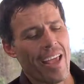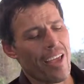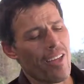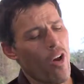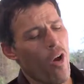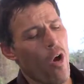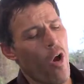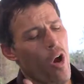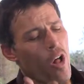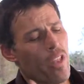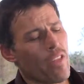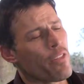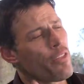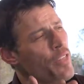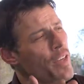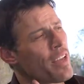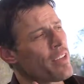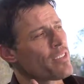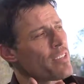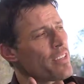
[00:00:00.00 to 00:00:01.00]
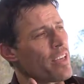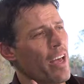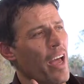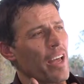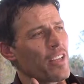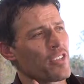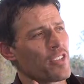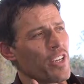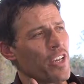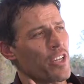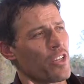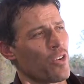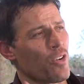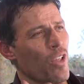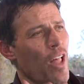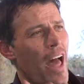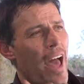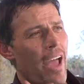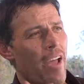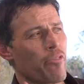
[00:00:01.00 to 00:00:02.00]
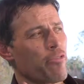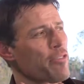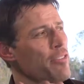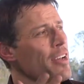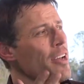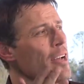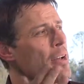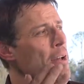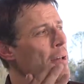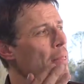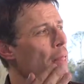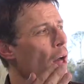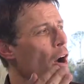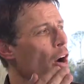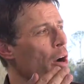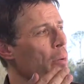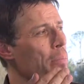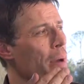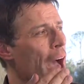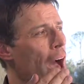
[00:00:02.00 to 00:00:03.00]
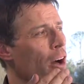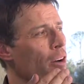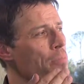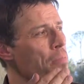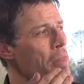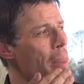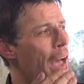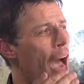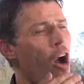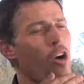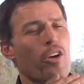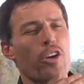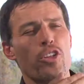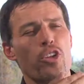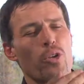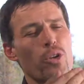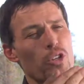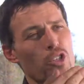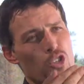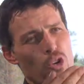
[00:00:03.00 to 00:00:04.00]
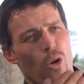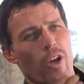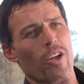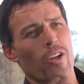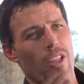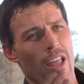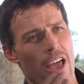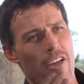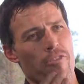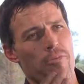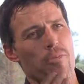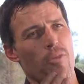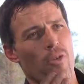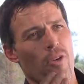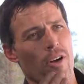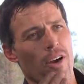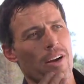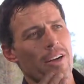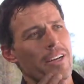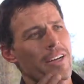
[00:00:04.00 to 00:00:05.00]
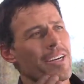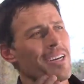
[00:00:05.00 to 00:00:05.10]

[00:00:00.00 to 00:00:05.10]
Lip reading: And all the things that I see in your life are about how can you enjoy your life more